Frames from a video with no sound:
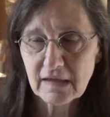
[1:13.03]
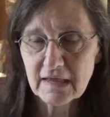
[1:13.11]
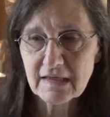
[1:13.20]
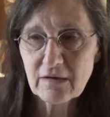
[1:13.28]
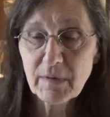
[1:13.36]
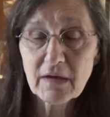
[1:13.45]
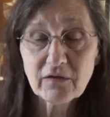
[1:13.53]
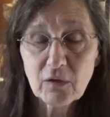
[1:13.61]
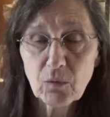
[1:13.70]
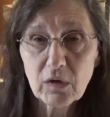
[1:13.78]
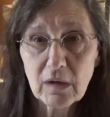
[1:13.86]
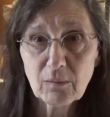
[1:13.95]
it depends
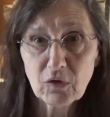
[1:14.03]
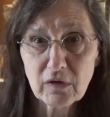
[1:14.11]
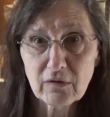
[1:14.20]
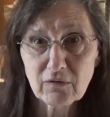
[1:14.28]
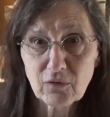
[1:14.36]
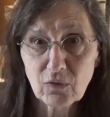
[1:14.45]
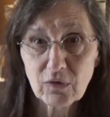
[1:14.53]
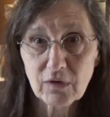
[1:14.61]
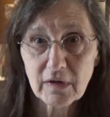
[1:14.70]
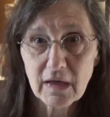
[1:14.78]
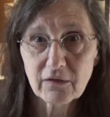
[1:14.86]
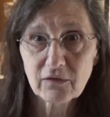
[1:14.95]
on what I'm looking for
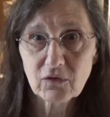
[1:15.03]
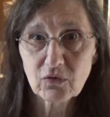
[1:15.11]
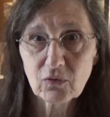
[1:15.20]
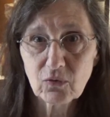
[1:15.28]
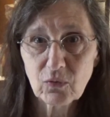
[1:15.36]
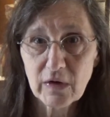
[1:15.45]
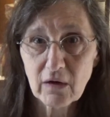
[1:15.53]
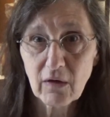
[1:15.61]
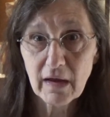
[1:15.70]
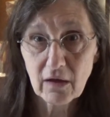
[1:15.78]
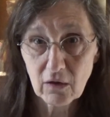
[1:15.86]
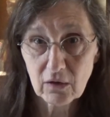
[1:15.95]
as to where
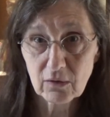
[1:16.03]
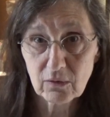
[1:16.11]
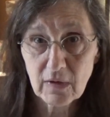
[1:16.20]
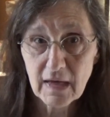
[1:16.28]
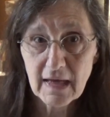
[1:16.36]
I go.